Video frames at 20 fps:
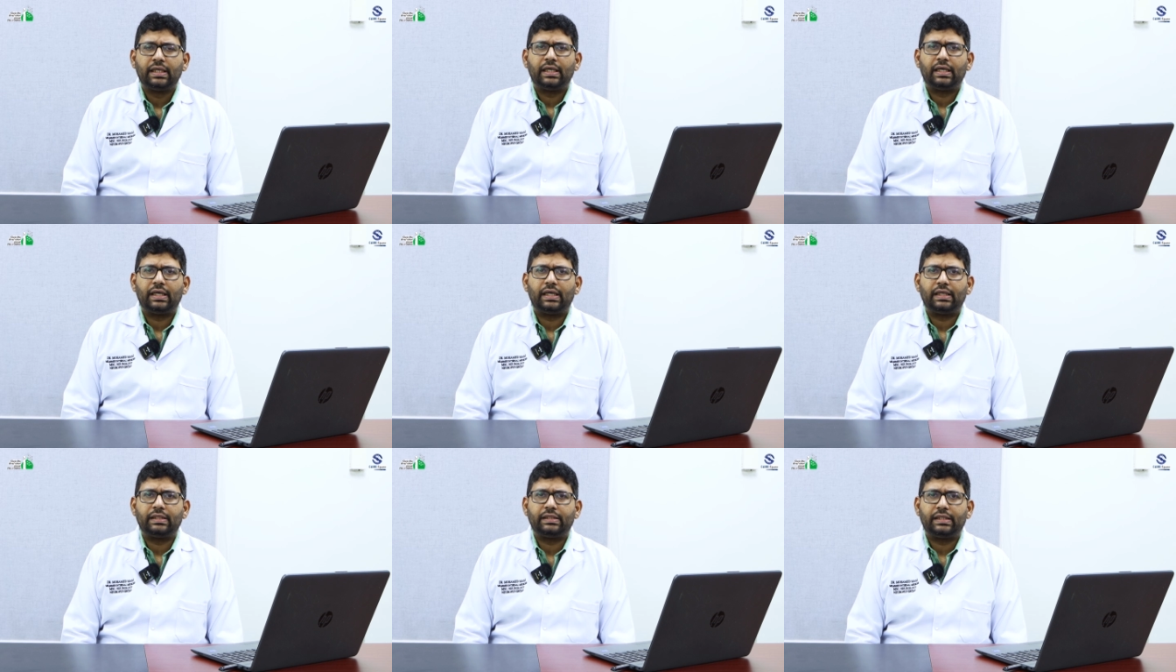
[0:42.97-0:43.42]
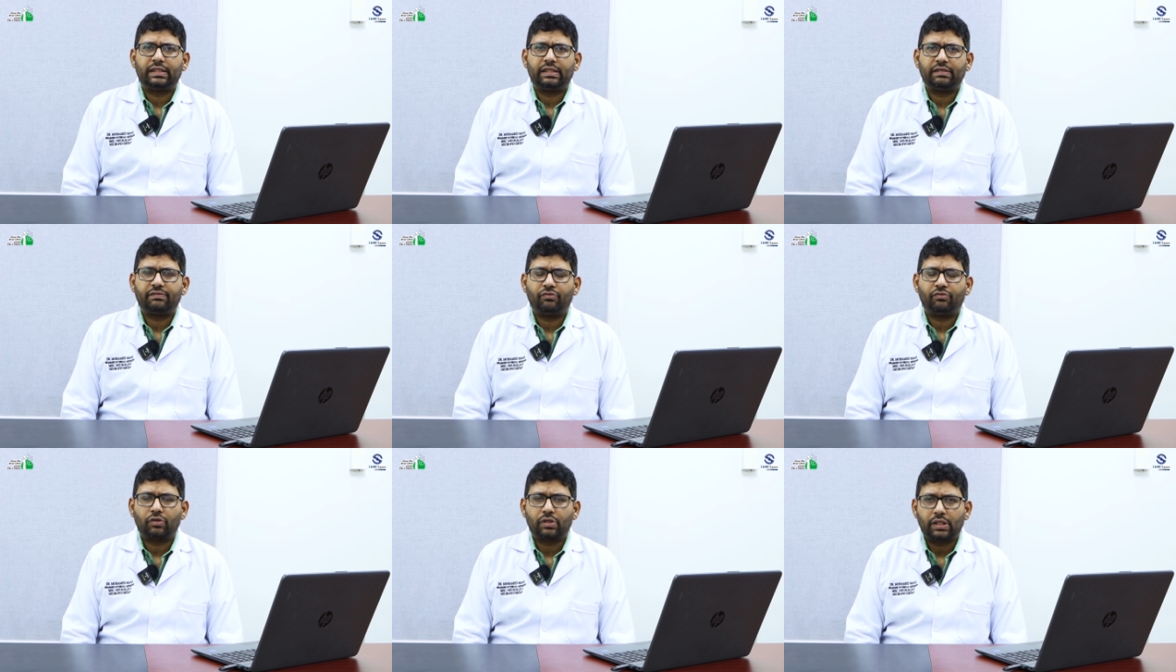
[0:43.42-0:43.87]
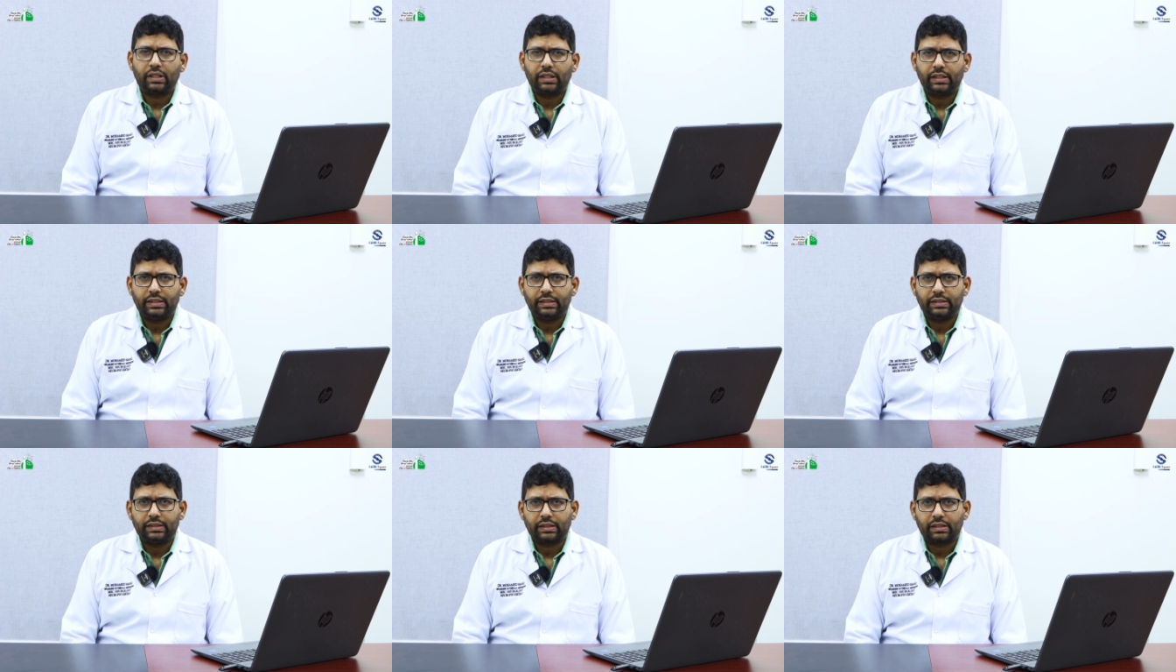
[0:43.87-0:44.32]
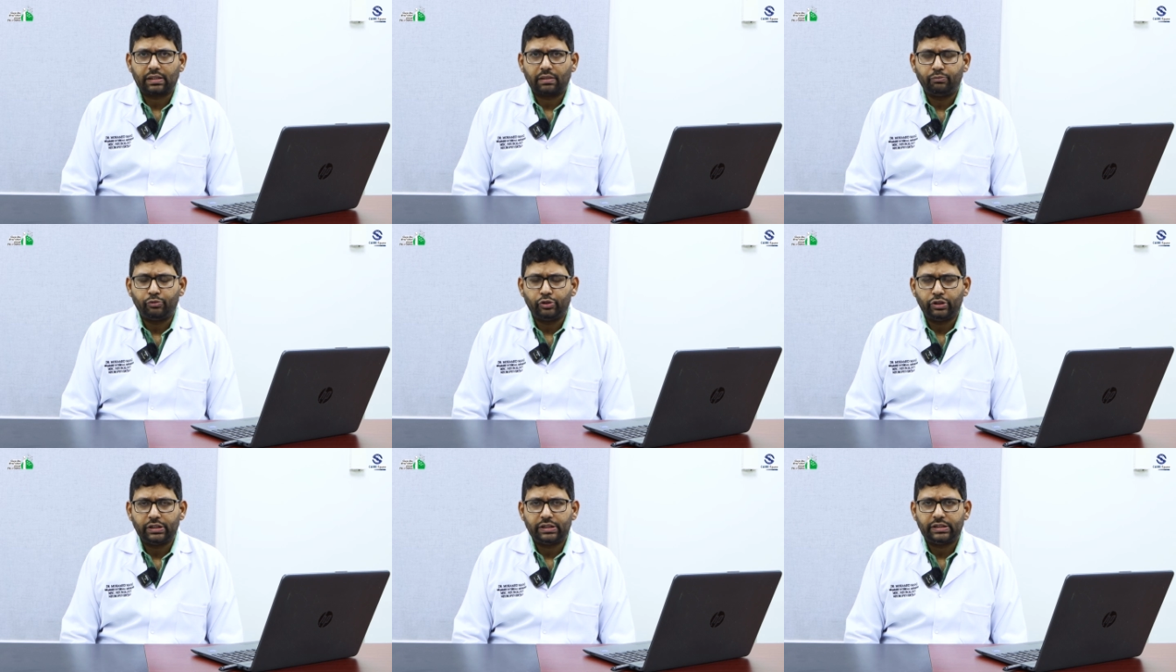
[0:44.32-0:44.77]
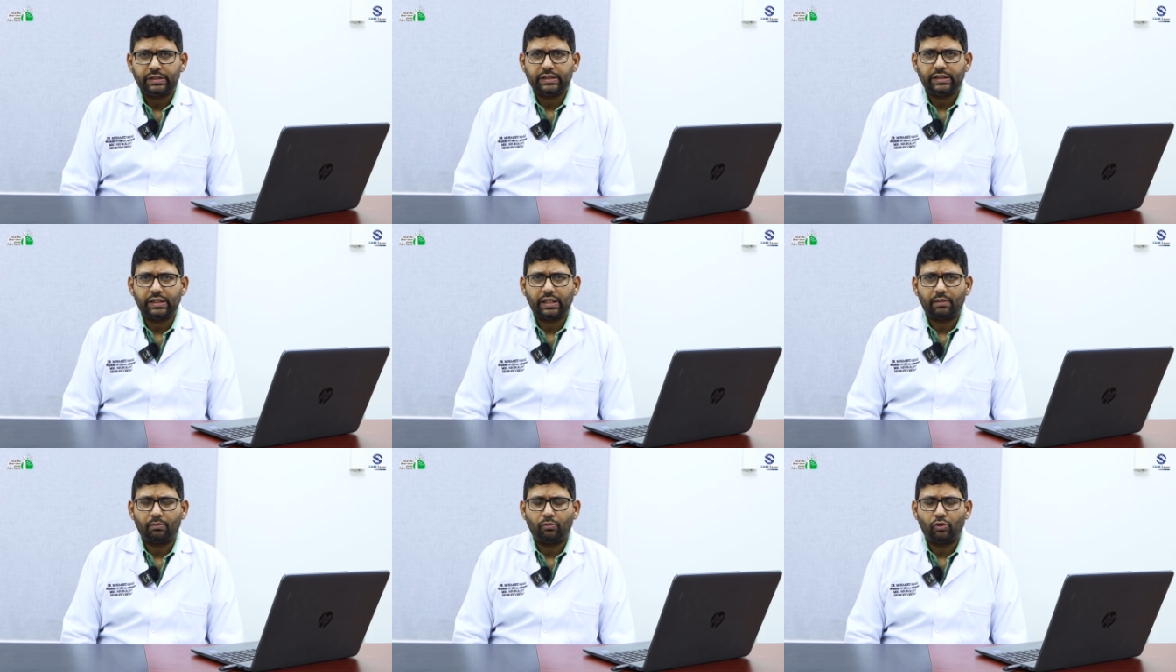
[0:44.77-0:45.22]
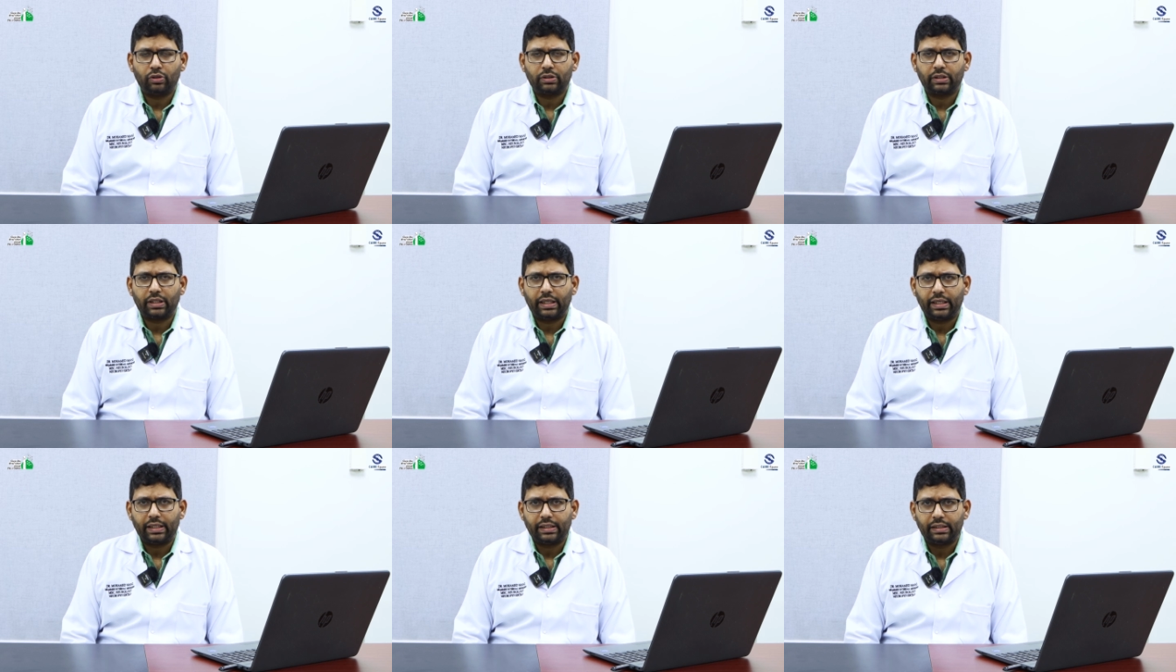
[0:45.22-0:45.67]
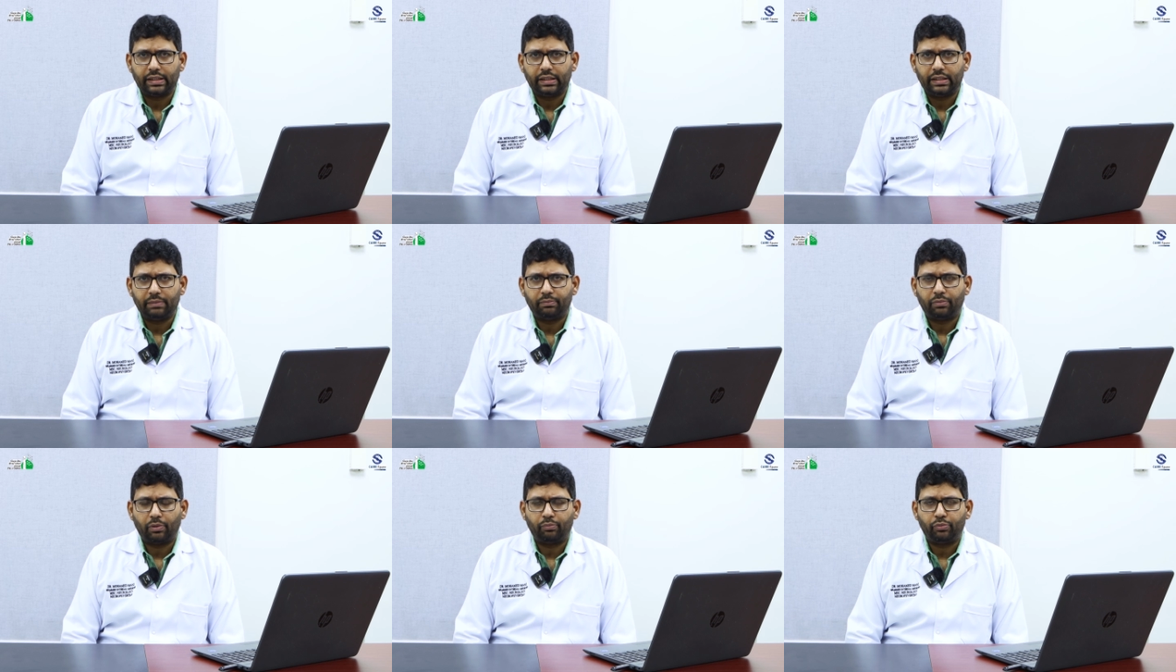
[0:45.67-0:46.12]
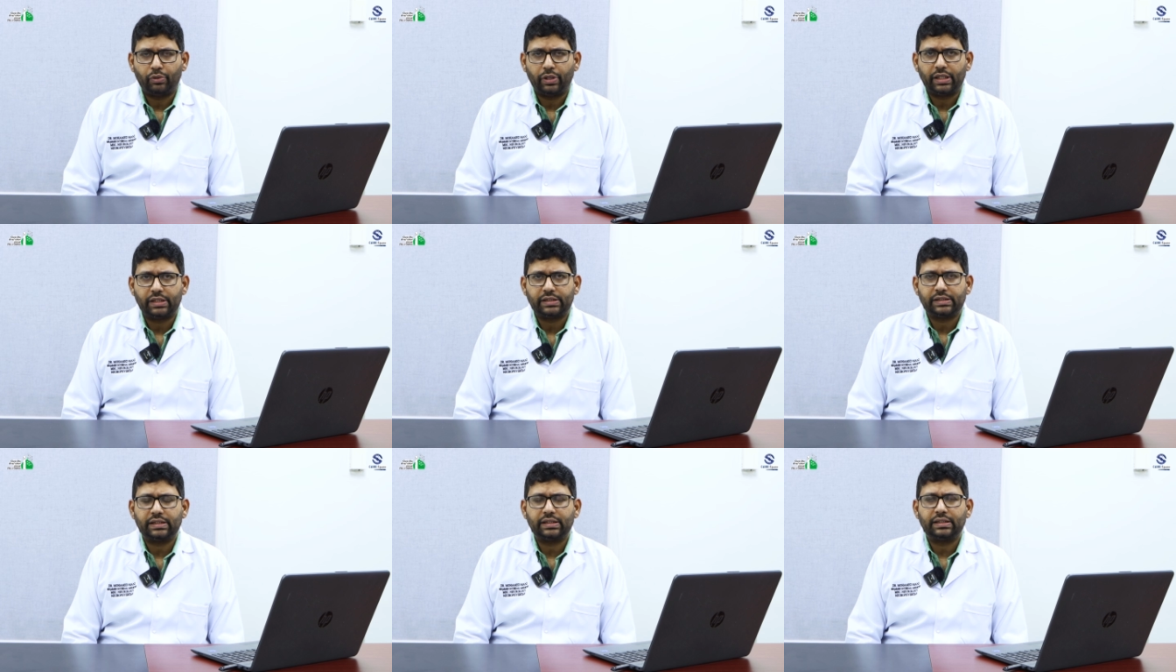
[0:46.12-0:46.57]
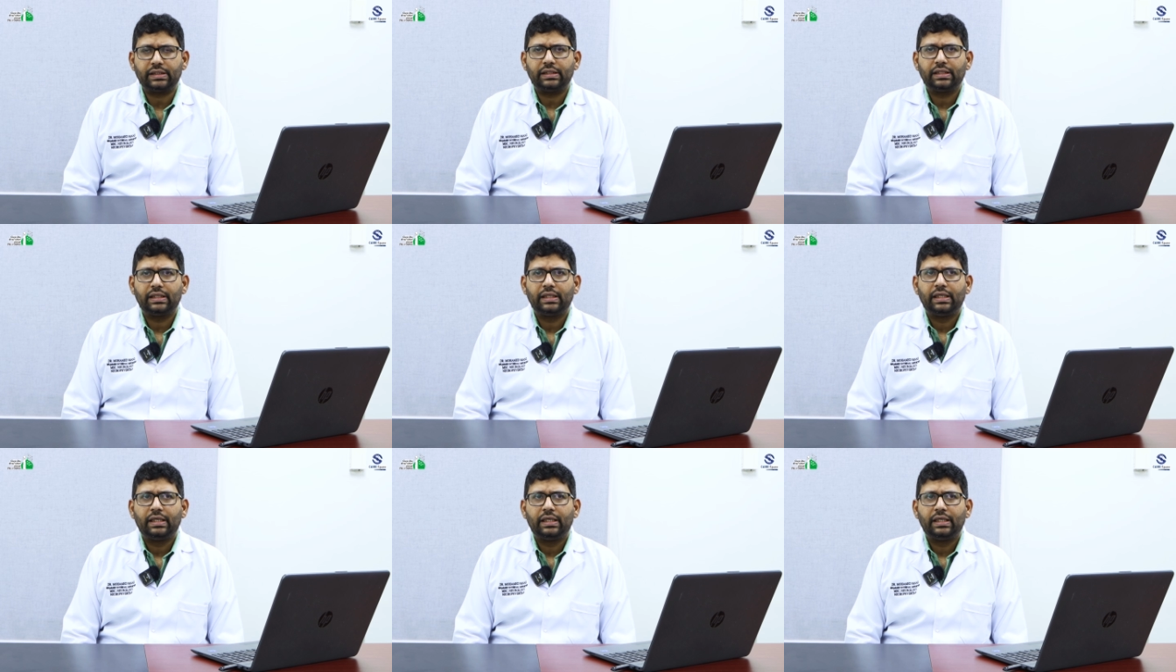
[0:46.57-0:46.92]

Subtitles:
that have occurred in the community among the elderly population